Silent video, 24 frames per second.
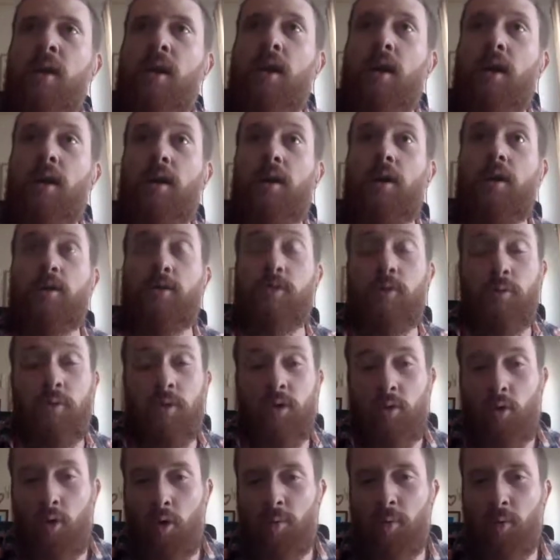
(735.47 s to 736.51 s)
Also in
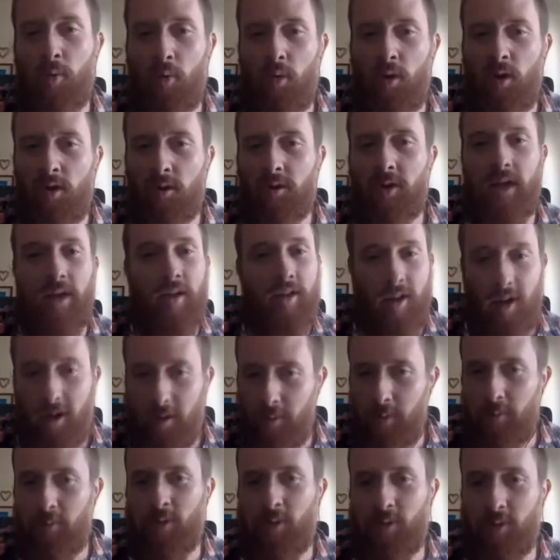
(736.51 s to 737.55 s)
the corporate world, a lot of
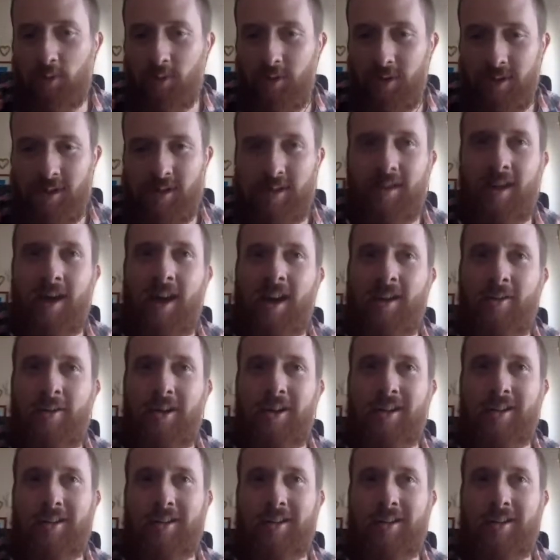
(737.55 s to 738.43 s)
people are using Slack, right?